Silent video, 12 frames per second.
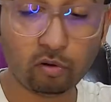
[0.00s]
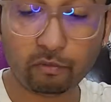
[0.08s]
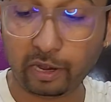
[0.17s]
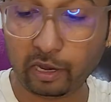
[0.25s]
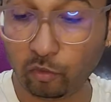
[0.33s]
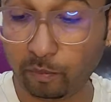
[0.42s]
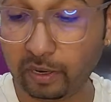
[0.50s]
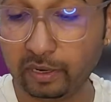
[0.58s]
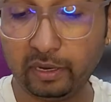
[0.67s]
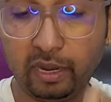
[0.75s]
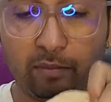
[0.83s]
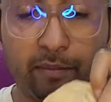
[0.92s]
wide
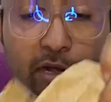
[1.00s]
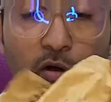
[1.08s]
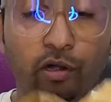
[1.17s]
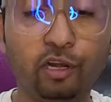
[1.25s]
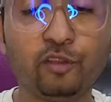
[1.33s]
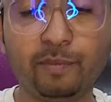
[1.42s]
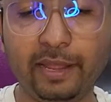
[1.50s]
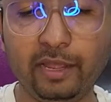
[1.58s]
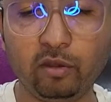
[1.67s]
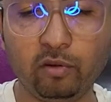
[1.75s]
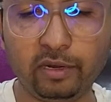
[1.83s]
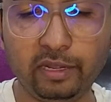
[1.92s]
open and my daughter is
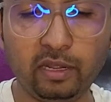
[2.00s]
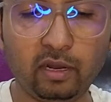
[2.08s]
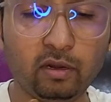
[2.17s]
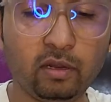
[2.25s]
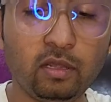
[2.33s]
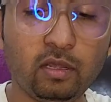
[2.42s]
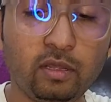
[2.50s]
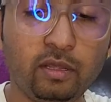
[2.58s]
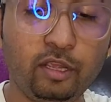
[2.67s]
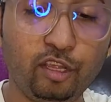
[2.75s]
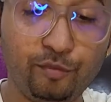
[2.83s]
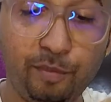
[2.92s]
playing over here,
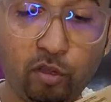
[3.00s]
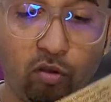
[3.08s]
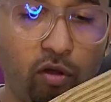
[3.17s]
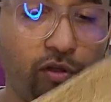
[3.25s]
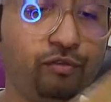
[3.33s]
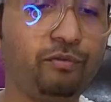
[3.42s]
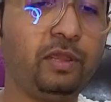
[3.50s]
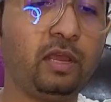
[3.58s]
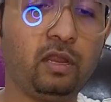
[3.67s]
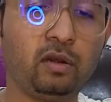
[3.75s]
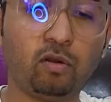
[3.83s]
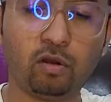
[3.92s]
is because we
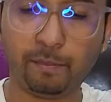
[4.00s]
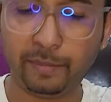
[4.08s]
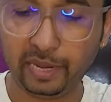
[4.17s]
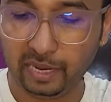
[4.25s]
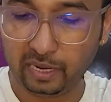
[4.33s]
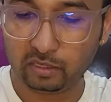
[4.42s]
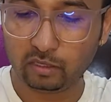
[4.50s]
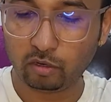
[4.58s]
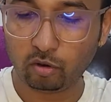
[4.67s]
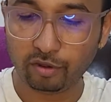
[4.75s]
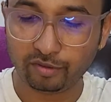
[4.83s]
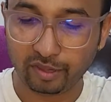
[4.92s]
are gonna make the
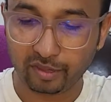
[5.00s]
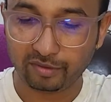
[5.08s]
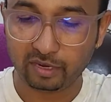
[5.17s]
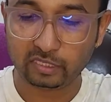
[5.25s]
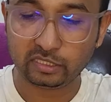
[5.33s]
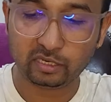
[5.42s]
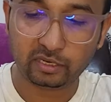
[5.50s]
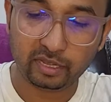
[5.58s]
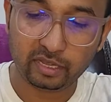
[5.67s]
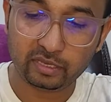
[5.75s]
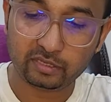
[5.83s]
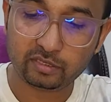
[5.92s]
noise cancellation
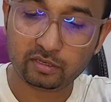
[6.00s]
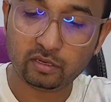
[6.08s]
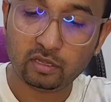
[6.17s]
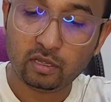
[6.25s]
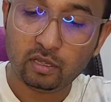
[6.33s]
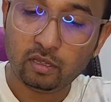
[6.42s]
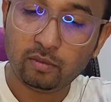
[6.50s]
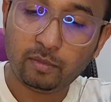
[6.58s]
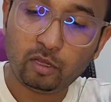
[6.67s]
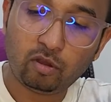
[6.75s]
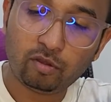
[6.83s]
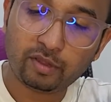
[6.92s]
test,
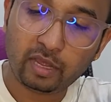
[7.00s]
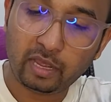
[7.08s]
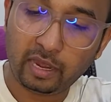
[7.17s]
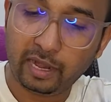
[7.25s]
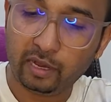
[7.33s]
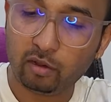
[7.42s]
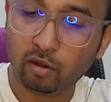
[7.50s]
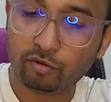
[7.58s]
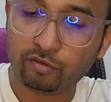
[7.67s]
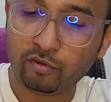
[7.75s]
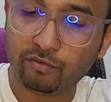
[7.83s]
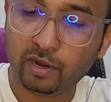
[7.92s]
because I had
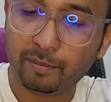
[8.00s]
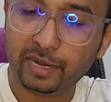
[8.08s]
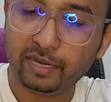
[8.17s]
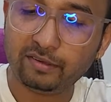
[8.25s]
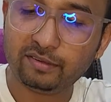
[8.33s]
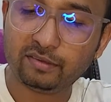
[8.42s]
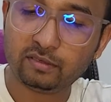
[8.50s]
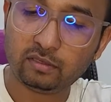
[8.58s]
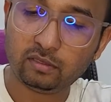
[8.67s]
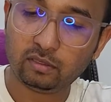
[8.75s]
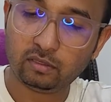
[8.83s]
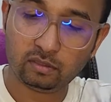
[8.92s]
lots of comments
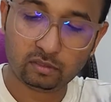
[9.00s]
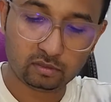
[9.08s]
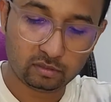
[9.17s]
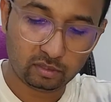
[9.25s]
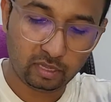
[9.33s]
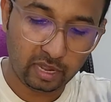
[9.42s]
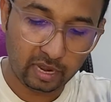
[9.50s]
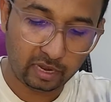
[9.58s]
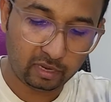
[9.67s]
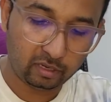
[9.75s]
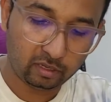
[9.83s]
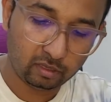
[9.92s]
that